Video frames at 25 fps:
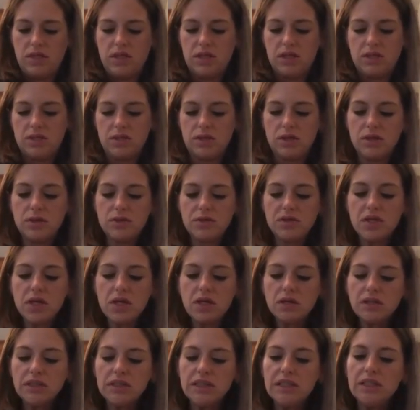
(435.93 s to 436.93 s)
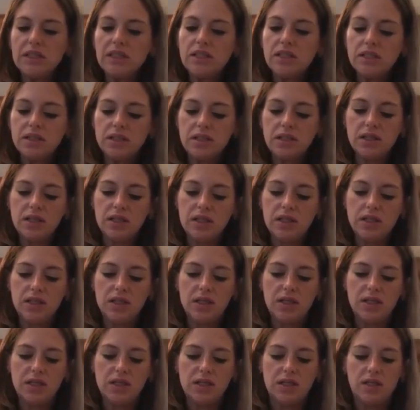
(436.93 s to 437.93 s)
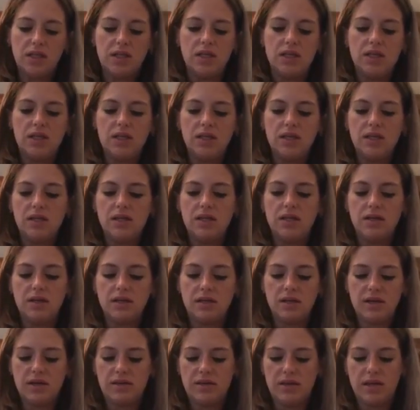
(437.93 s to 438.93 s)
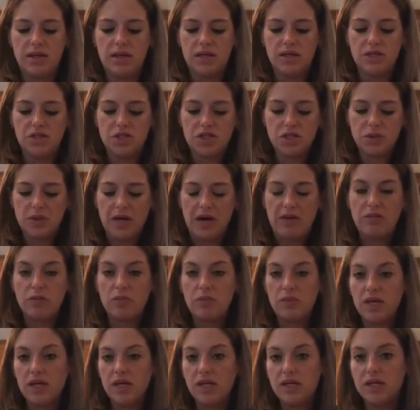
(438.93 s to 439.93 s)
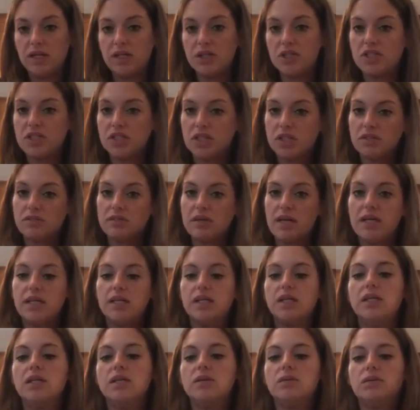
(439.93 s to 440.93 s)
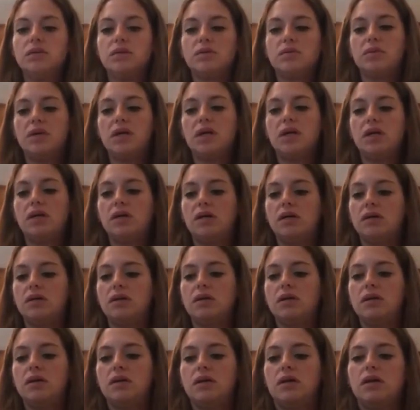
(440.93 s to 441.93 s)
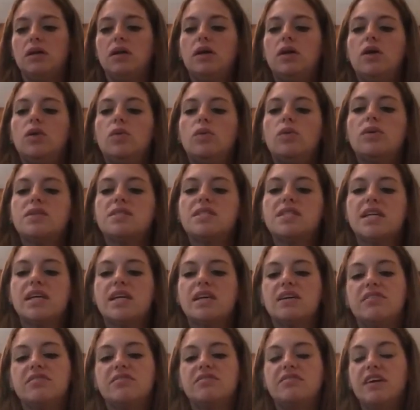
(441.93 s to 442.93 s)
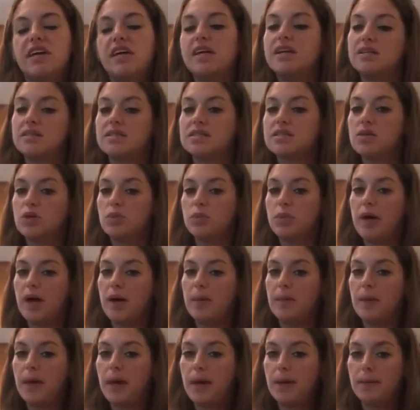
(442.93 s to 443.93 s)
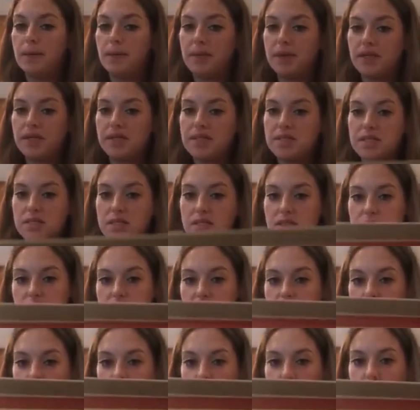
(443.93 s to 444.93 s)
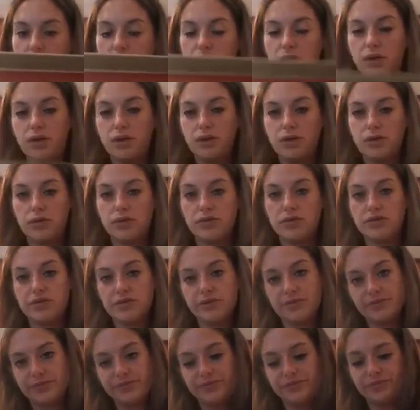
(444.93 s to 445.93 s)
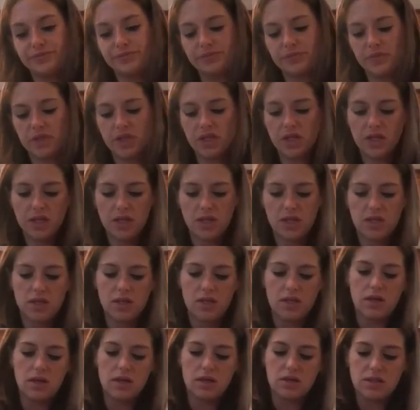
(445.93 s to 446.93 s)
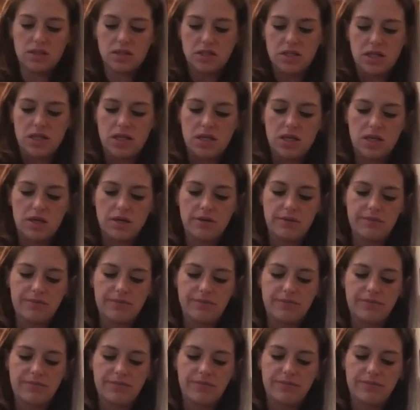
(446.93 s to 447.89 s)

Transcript: Mix those all in. And then I do have a baking sheet ready with my, well, it's like a fake snow cabinet, but it's one of those all set up.